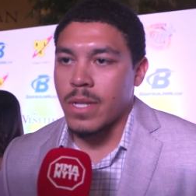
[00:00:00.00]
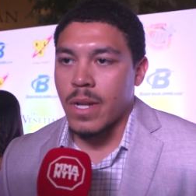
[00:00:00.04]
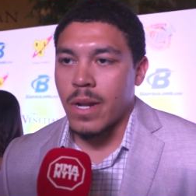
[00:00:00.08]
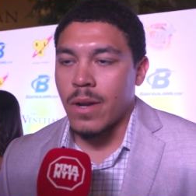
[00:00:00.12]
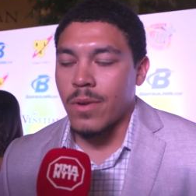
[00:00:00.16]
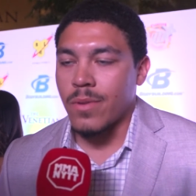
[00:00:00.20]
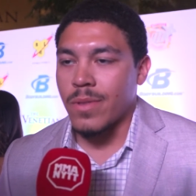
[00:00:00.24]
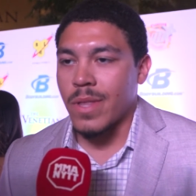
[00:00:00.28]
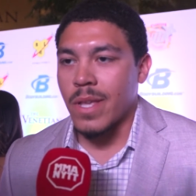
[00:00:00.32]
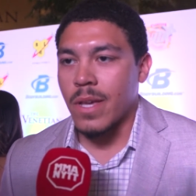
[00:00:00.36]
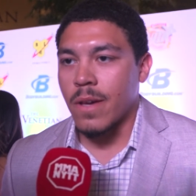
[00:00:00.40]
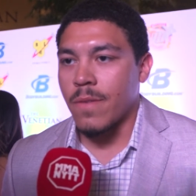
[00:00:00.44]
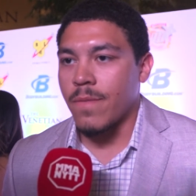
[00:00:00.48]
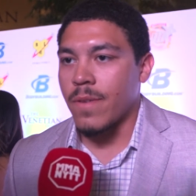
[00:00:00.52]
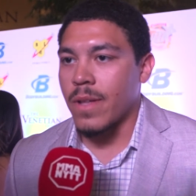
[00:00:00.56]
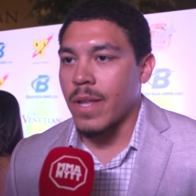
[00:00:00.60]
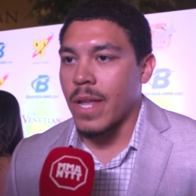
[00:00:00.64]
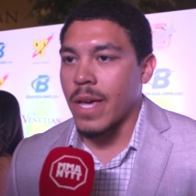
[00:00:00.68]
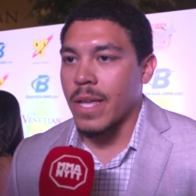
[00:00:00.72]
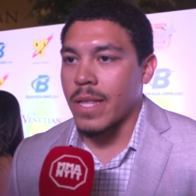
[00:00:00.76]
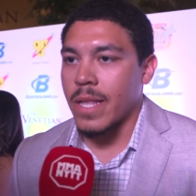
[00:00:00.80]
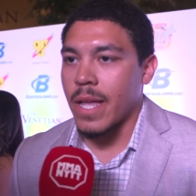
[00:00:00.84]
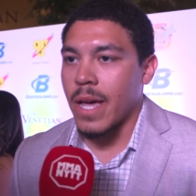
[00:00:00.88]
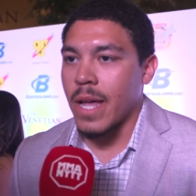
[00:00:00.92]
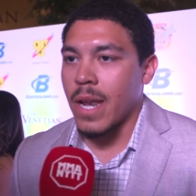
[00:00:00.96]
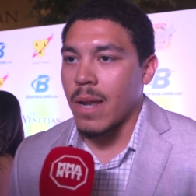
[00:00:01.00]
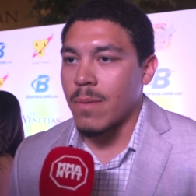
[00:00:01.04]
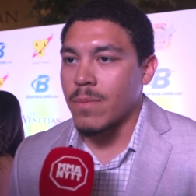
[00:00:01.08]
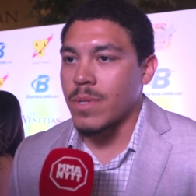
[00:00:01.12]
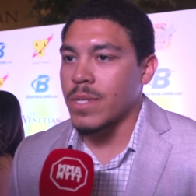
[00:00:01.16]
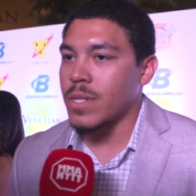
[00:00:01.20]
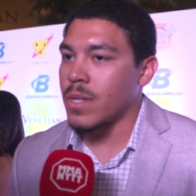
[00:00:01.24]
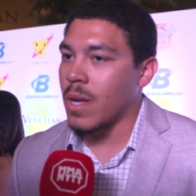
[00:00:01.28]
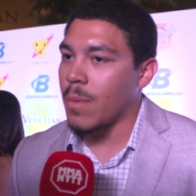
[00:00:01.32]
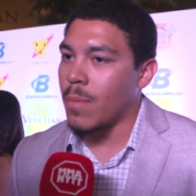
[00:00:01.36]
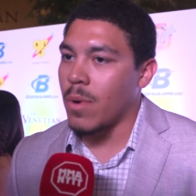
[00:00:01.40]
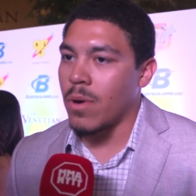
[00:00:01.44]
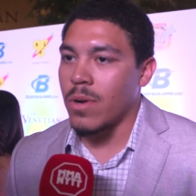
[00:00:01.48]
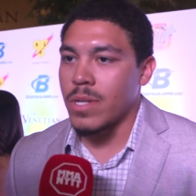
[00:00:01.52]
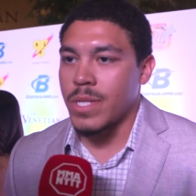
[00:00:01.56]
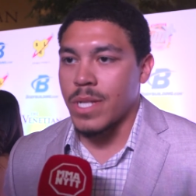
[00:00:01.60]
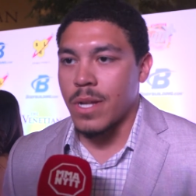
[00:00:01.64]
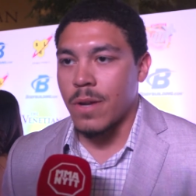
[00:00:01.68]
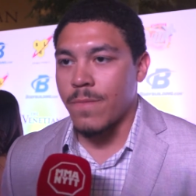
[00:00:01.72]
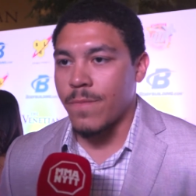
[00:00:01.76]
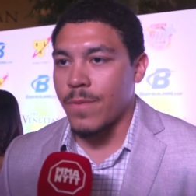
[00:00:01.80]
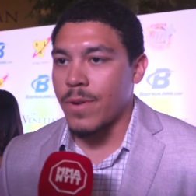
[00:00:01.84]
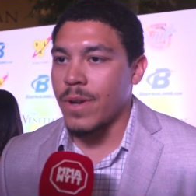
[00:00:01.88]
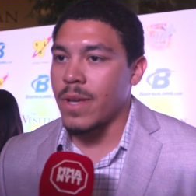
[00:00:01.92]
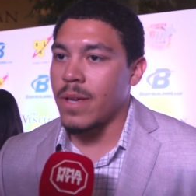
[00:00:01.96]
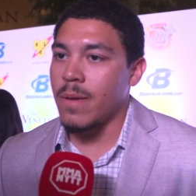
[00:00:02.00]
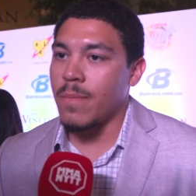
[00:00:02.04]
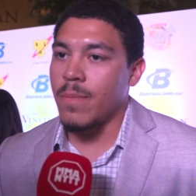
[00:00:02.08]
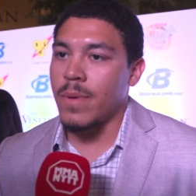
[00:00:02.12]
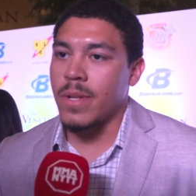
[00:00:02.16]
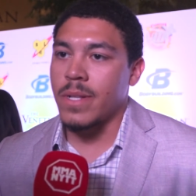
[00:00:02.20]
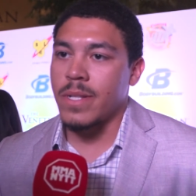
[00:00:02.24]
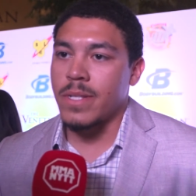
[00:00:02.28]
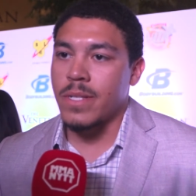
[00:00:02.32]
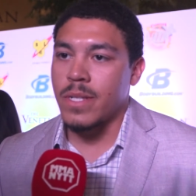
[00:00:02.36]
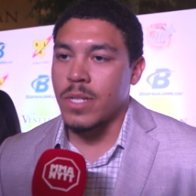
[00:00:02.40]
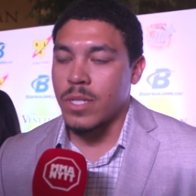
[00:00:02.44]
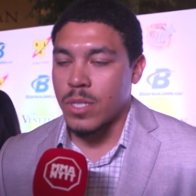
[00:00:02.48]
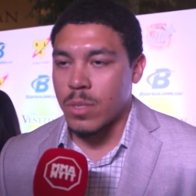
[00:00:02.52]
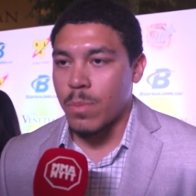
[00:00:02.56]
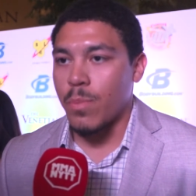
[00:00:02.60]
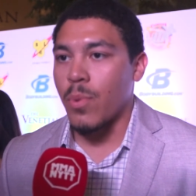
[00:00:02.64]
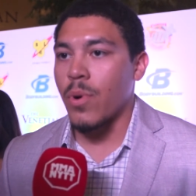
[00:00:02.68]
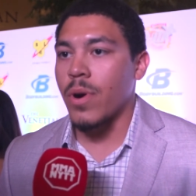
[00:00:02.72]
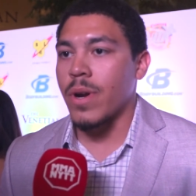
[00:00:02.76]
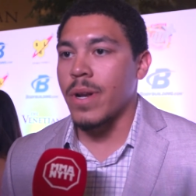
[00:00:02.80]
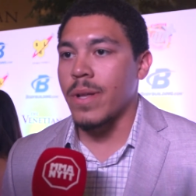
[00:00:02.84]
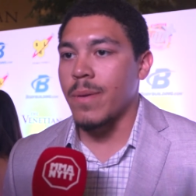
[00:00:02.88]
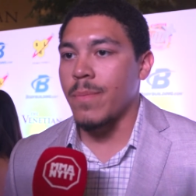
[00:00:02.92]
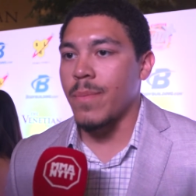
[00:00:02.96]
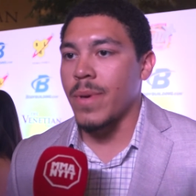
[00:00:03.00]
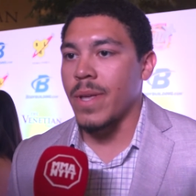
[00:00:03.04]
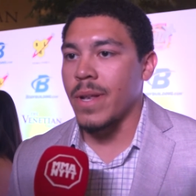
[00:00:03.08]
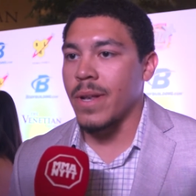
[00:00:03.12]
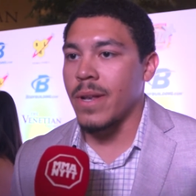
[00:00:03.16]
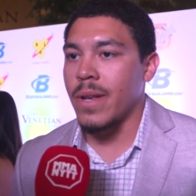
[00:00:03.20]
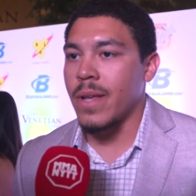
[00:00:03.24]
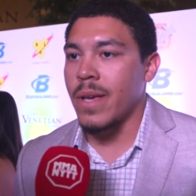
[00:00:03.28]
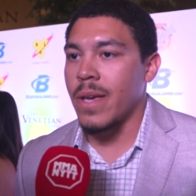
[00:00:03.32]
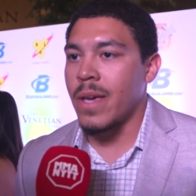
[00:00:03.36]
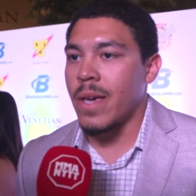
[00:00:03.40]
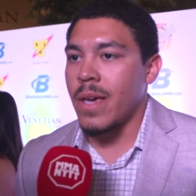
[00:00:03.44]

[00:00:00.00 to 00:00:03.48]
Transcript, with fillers: I don't think of it like that. I'm just, I'm always here for him and to support him, and